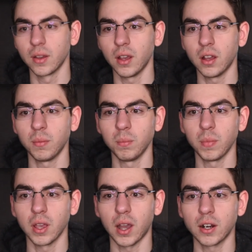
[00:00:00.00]

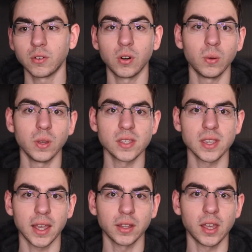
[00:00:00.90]
I don't know
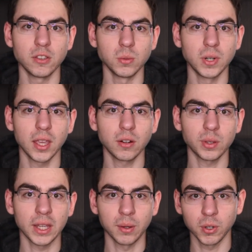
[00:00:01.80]
exactly how you would
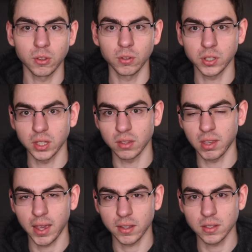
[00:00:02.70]
handle that, whether you look at the
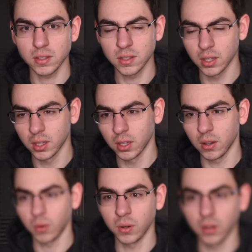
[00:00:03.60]
taxes
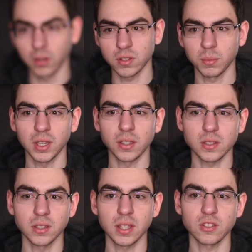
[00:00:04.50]
or something
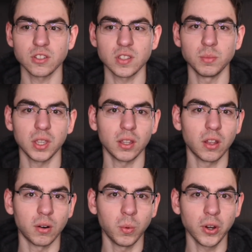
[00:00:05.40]
else. That just seems like a
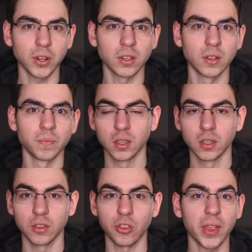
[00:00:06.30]
lot of work.
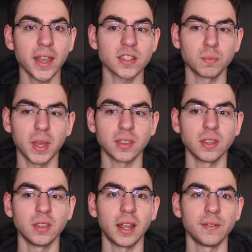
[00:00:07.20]
The last
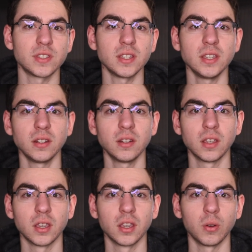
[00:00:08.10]
method that I've seen,
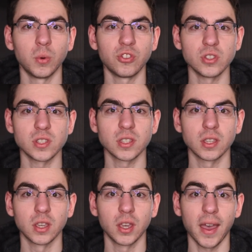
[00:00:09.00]
which is
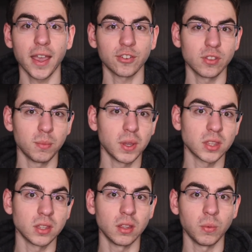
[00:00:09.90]
actually the
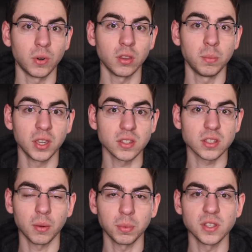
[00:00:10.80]
method that one of the
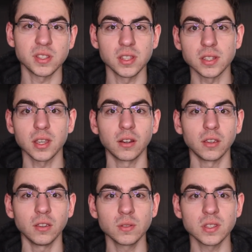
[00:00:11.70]
biggest companies in this
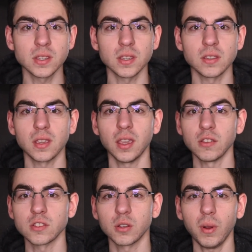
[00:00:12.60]
area uses, is
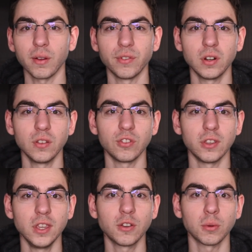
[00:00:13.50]
a square footage
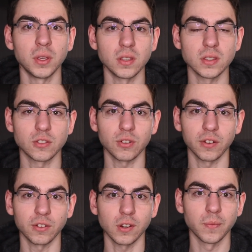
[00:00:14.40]
increment
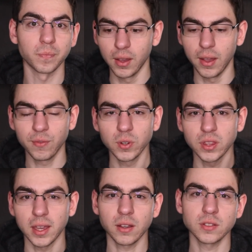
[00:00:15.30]
structure. Every
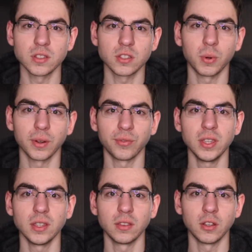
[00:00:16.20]
1,000 square
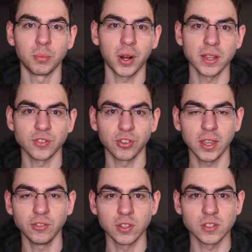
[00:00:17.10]
feet, their price
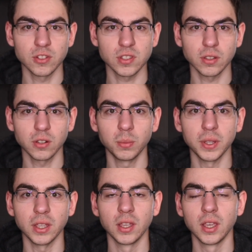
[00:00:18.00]
changes just a little
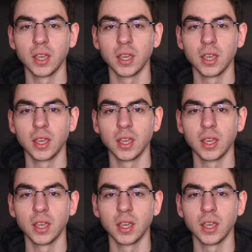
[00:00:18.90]
bit.